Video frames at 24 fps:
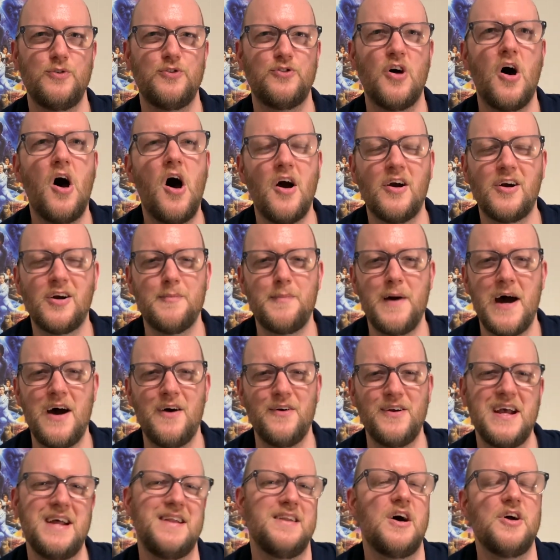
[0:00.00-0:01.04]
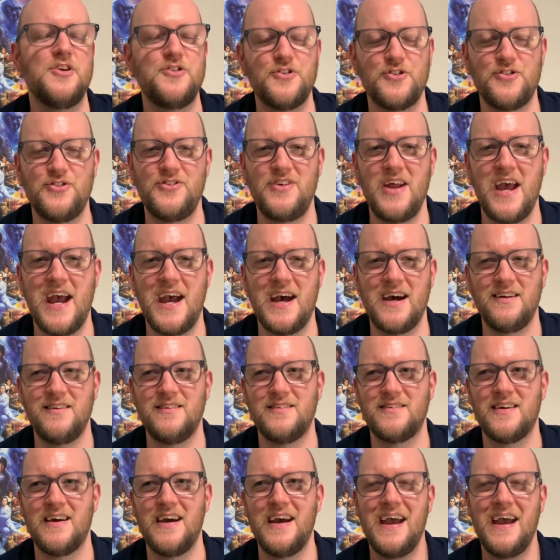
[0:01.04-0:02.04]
talk about and understand